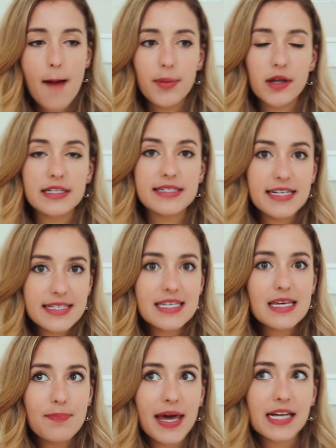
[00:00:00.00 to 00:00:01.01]
But
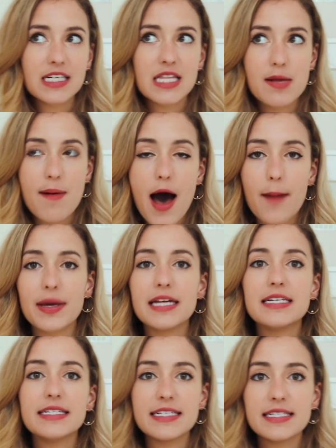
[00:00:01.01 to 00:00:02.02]
Disney picked them up,
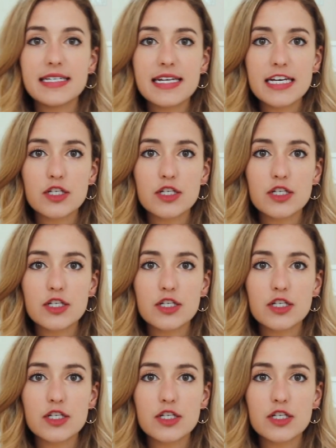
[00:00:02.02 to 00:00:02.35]
and Disney